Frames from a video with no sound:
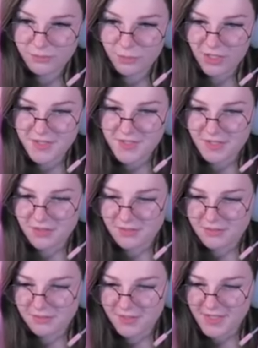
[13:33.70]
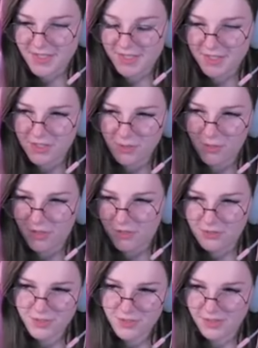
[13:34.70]
What is it? It's like a
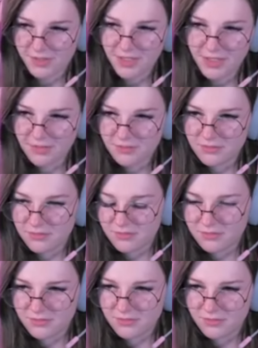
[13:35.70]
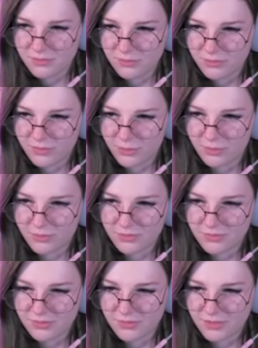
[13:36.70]
duo sort of thing. It's what? called
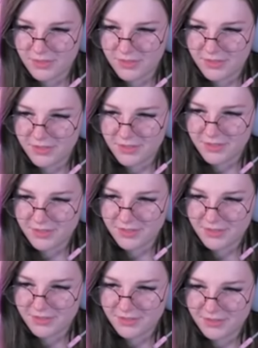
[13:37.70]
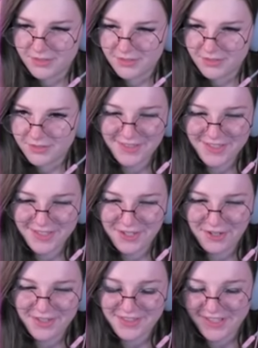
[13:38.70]
WWE wrestling. You
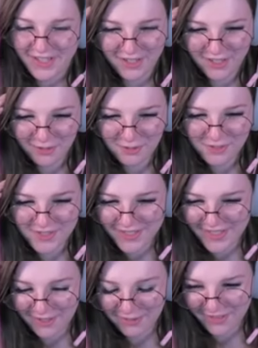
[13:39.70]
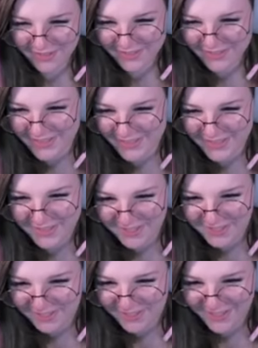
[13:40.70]
know, I think I'd lose on that one.
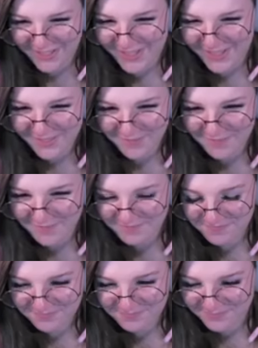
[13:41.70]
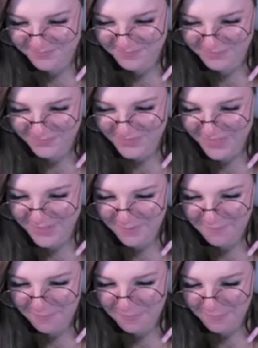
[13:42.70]
You're uh It'd be funny.